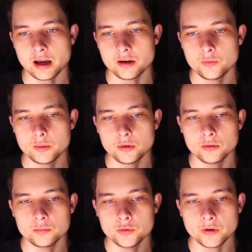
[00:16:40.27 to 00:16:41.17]
We will
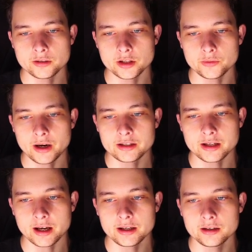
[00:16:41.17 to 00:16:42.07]
move on to the right
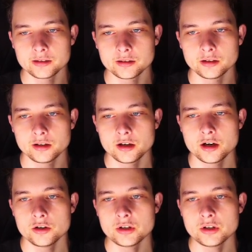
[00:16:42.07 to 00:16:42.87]
side, where